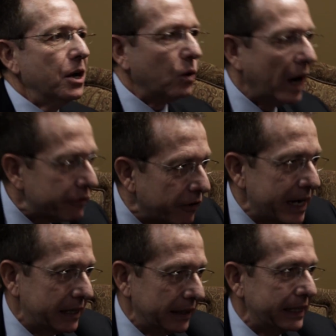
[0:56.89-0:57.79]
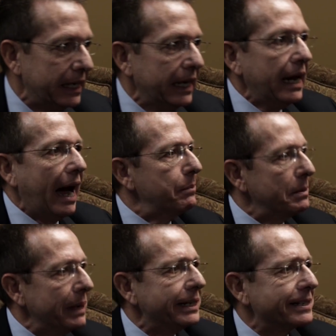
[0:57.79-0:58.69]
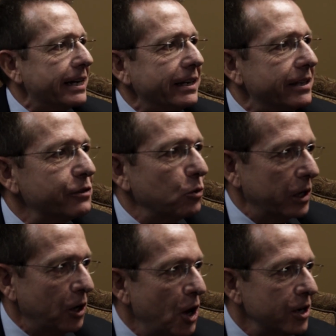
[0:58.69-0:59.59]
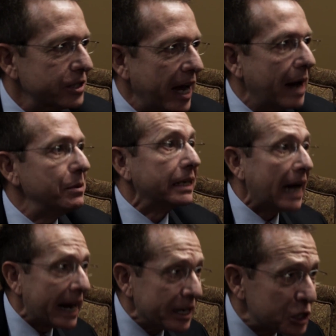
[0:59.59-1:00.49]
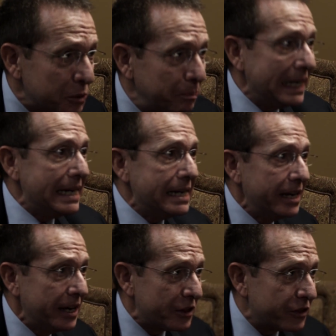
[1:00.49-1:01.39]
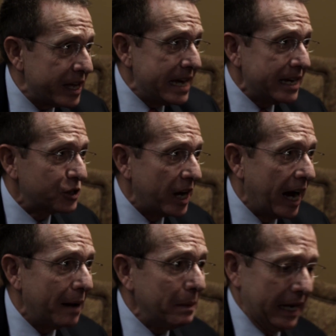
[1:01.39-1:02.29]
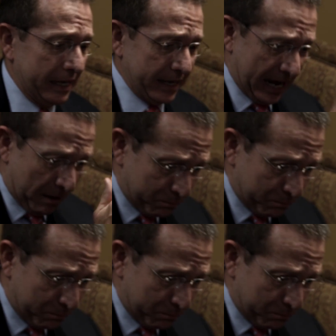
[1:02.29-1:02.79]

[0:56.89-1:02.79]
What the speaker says: Quite frankly, I've been meaning to tell you this for a long time. You got to speed things up. You got to